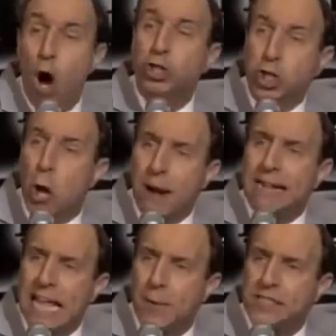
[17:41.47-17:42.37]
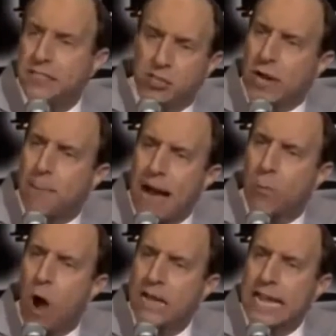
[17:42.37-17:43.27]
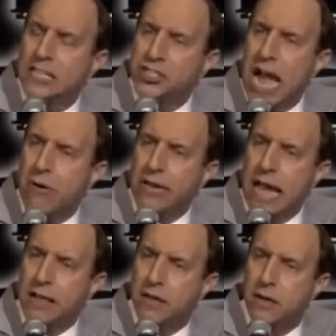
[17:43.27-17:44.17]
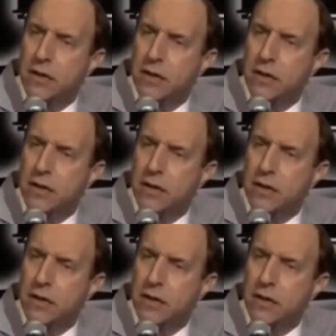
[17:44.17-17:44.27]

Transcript: Whose stupid idea was it to drink a bottle of wine and take a shower together?